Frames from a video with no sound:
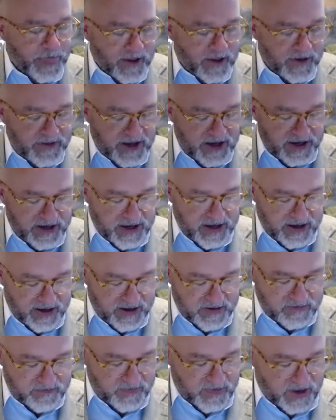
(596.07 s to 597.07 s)
The
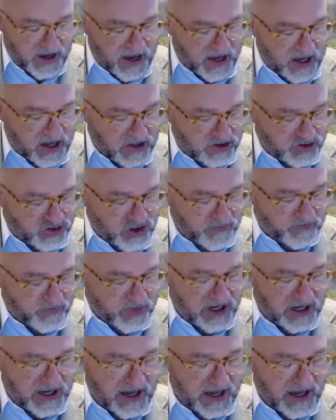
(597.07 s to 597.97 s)
jumping